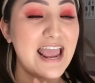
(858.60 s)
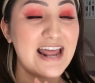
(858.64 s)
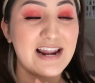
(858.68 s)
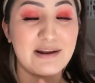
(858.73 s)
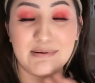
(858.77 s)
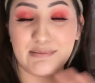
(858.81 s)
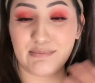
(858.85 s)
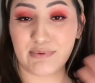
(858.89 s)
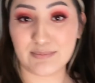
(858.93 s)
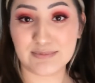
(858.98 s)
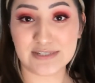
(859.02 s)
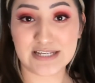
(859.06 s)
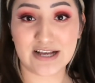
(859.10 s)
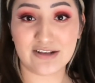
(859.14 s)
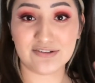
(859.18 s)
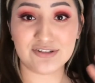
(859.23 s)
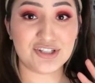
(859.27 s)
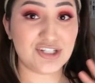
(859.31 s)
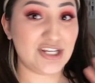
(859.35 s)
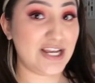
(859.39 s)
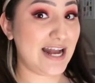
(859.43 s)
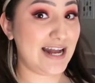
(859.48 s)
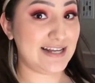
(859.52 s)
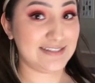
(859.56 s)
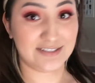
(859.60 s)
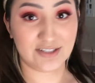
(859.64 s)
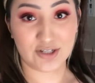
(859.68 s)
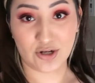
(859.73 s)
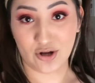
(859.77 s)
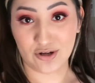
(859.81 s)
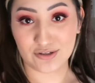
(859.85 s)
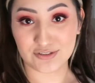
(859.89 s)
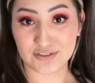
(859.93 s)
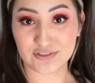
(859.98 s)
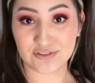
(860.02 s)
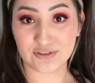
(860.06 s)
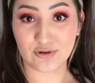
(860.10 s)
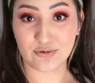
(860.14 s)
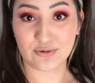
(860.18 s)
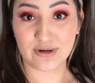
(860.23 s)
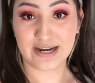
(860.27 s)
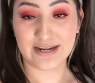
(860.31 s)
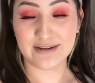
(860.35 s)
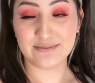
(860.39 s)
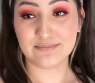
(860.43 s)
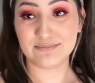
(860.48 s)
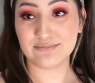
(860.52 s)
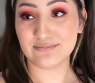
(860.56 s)
And at my mom's house, she has it all. So
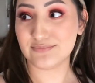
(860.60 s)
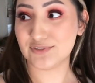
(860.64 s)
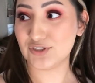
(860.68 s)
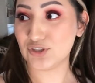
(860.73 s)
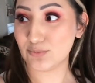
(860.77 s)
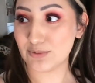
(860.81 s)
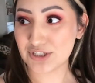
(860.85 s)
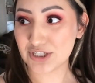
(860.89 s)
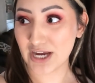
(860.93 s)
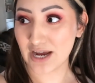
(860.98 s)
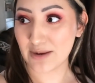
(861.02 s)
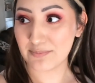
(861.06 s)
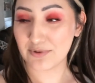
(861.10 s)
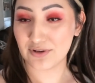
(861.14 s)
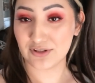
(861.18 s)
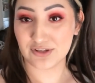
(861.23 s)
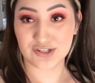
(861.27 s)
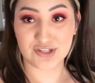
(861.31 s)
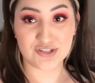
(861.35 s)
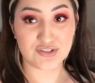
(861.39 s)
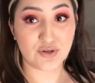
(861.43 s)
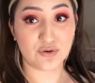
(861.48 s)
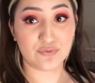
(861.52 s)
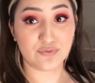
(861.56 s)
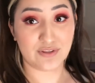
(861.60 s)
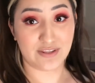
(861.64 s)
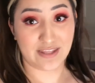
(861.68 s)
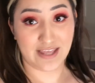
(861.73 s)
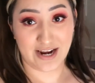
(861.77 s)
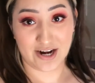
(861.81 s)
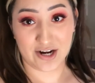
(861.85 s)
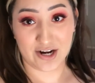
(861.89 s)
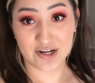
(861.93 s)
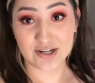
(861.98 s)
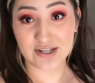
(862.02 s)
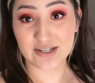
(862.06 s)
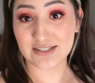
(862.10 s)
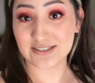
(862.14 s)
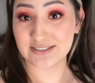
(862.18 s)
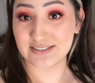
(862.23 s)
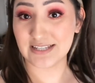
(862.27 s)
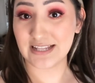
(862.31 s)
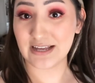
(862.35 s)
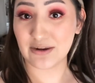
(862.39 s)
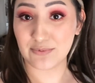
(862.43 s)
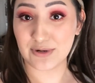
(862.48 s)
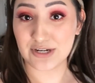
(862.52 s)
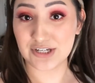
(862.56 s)
I'm so much happier that she's over there,
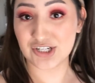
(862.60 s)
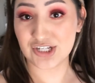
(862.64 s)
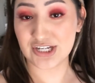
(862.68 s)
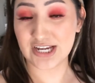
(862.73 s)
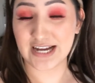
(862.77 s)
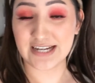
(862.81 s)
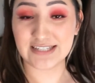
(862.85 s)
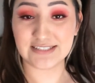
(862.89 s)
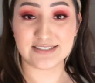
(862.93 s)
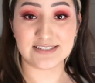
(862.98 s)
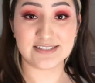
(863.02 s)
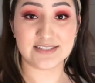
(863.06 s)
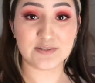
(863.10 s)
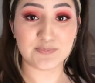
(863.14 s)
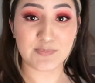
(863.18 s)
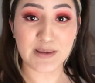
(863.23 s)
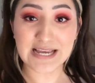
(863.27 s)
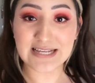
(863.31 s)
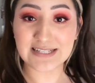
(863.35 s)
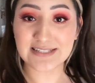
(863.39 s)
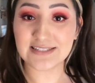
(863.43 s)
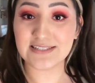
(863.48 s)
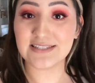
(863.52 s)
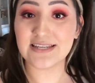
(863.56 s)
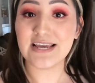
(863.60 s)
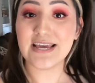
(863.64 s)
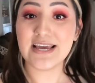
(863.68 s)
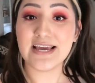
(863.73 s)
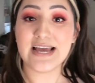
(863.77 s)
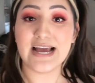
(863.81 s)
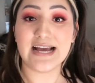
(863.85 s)
because that way she has the space,